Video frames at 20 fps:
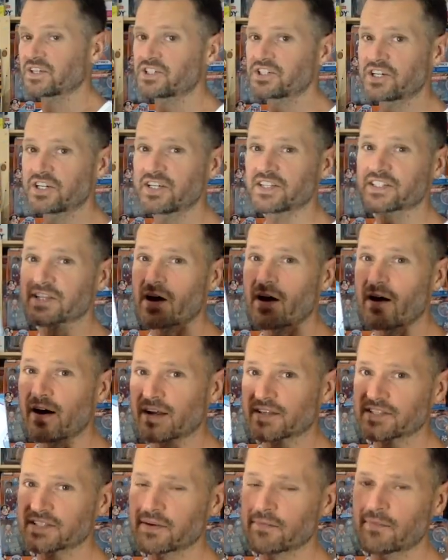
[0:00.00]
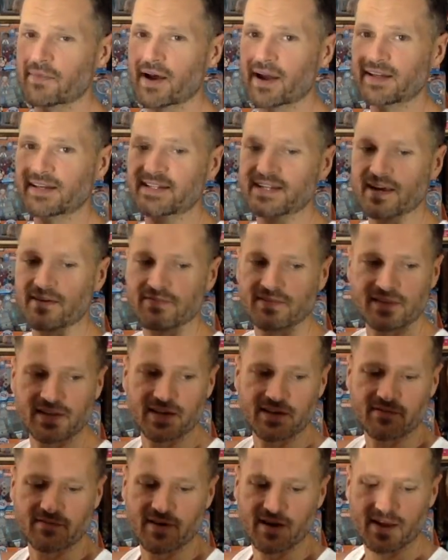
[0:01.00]
She is awesome. I
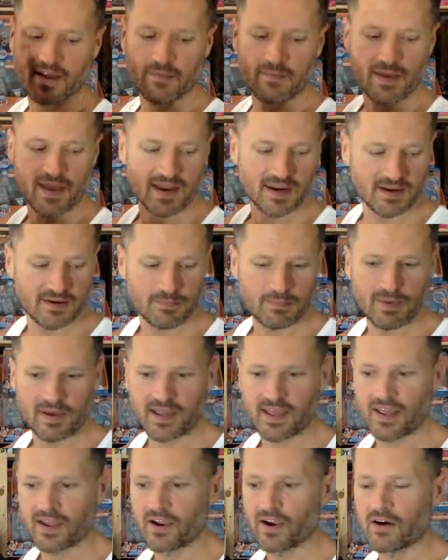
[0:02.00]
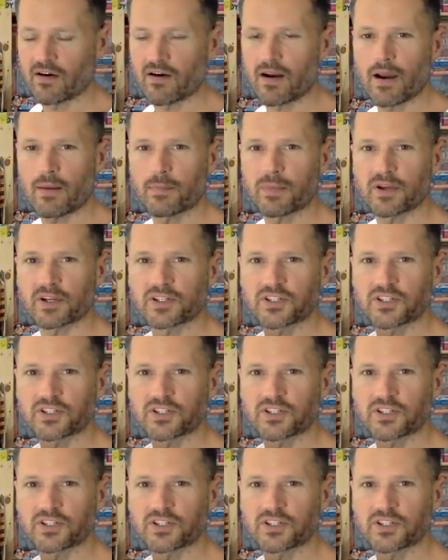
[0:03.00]
definitely recommend picking her up.